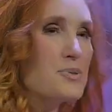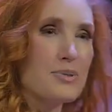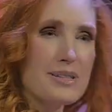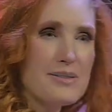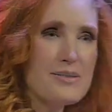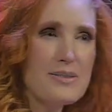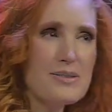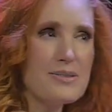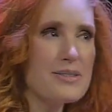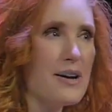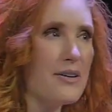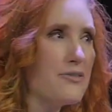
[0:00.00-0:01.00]
or listen to
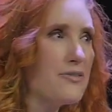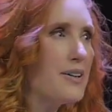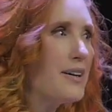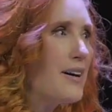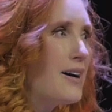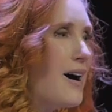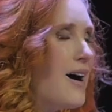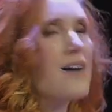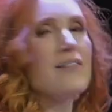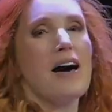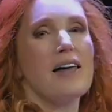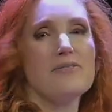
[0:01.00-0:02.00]
yourself. A
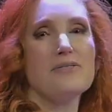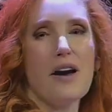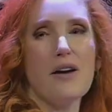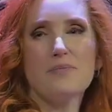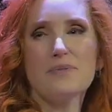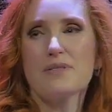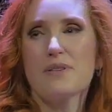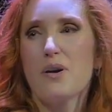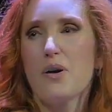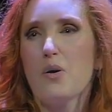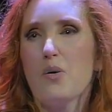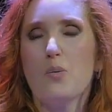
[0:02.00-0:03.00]
lot of times,
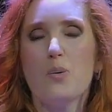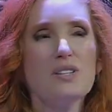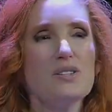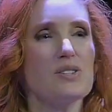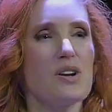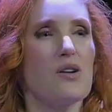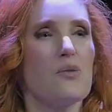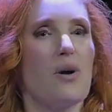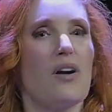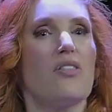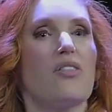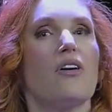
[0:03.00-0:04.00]
we start with